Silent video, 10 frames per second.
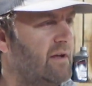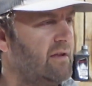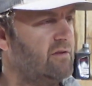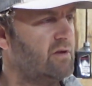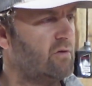
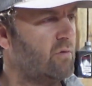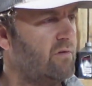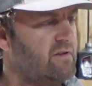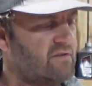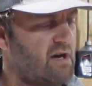You can
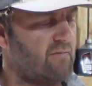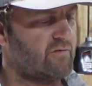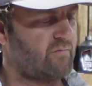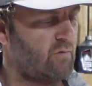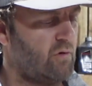order these
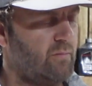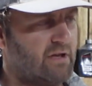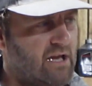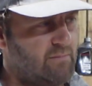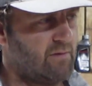covers for them to
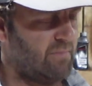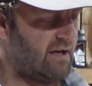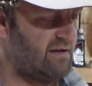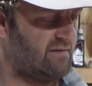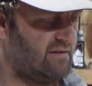keep the blade